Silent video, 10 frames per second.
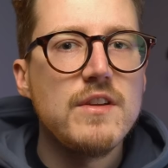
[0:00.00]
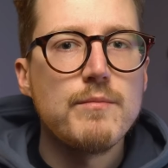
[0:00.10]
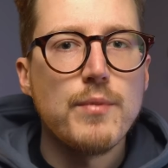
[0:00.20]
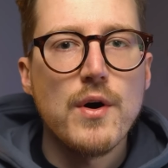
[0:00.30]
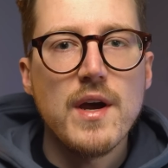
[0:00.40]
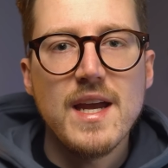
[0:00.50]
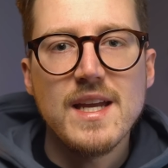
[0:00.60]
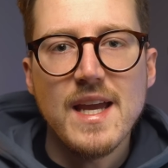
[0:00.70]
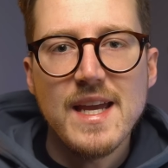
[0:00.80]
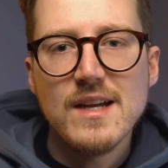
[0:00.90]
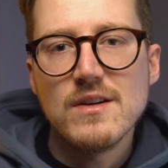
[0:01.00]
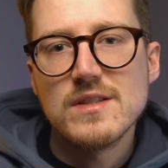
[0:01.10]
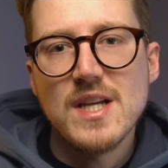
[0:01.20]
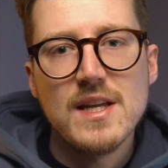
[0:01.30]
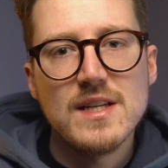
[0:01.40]
you've bought a 8 or
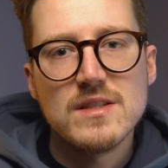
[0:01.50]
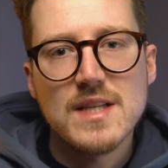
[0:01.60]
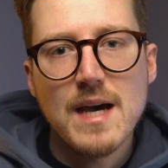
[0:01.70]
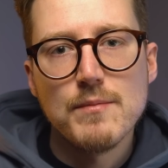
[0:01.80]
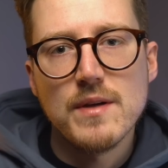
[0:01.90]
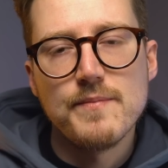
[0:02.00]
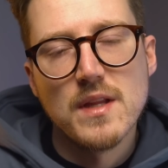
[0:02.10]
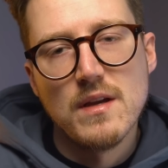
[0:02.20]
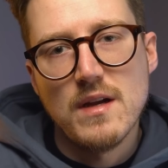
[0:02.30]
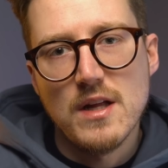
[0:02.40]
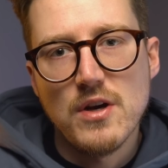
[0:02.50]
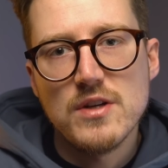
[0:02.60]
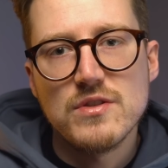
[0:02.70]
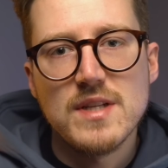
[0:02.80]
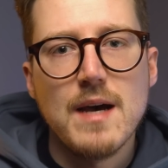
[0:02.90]
10 inch tablet, a
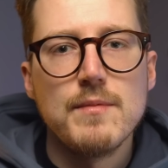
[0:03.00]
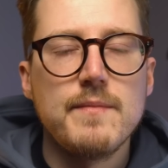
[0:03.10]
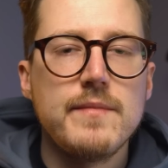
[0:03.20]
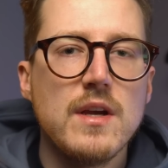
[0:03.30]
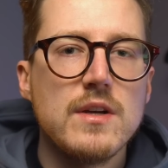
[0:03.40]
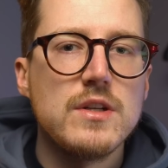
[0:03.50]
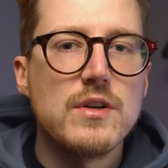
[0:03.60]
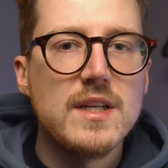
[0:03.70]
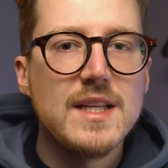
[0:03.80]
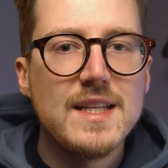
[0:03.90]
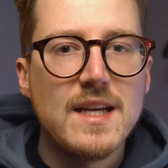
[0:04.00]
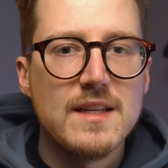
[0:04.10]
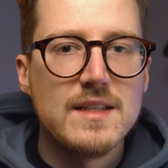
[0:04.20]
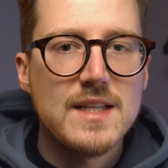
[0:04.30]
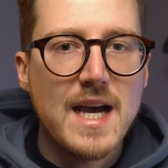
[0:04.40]
larger tablet, you're going to need an
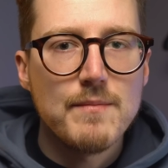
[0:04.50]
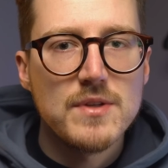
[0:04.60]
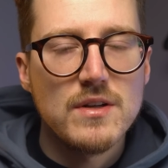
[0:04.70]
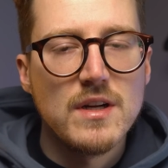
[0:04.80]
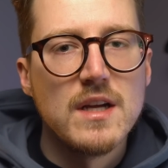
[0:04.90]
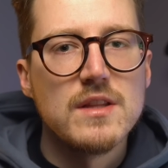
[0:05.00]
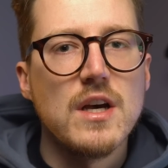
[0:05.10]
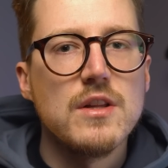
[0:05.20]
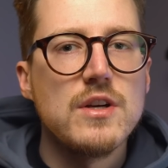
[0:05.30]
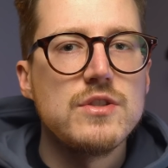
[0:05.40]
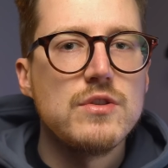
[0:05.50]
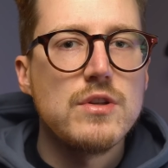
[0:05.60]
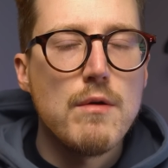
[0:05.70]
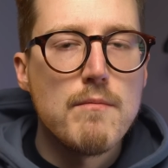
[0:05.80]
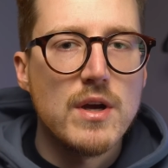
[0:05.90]
adapter that allows you
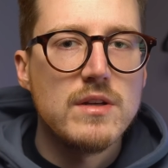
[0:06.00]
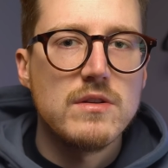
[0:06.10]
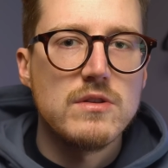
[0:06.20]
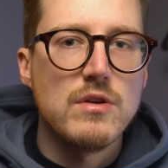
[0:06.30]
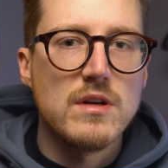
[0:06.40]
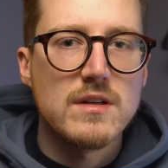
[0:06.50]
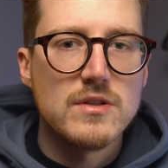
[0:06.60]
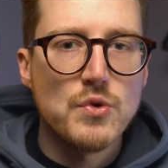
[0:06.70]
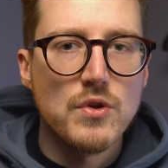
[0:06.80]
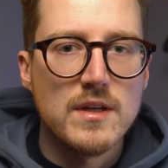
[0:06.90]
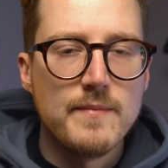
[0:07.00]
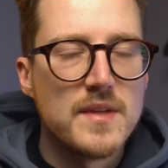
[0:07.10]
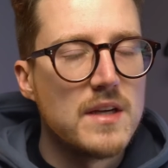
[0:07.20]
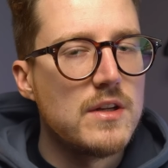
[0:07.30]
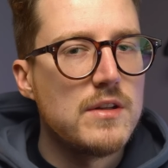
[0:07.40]
to mount it to your controller.
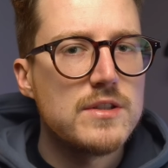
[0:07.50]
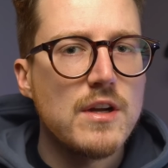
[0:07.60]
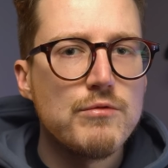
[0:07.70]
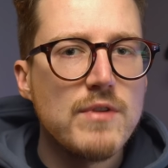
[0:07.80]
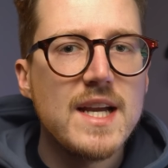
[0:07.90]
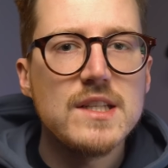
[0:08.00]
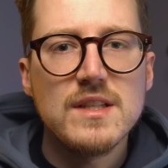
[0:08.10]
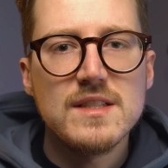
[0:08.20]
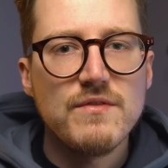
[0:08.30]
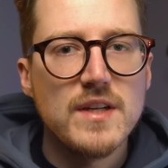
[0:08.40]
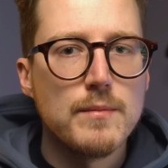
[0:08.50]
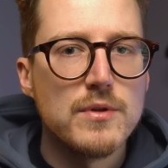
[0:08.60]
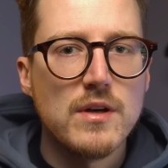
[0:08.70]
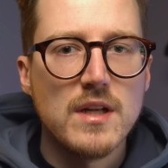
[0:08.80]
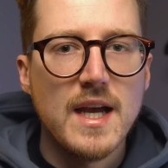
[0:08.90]
Now, there's a range of these
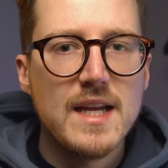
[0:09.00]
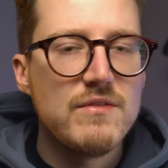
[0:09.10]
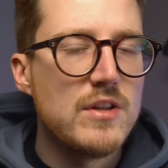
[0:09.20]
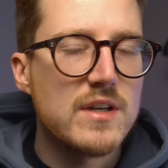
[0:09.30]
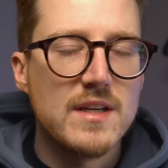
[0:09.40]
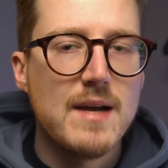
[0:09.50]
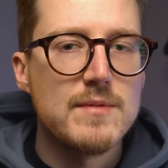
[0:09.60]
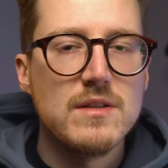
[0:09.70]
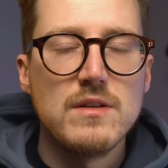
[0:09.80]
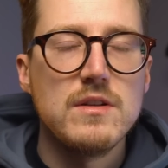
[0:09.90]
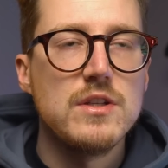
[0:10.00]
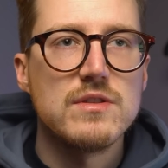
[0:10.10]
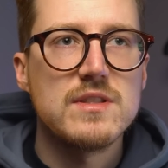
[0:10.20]
available online. If you look on Amazon, you'll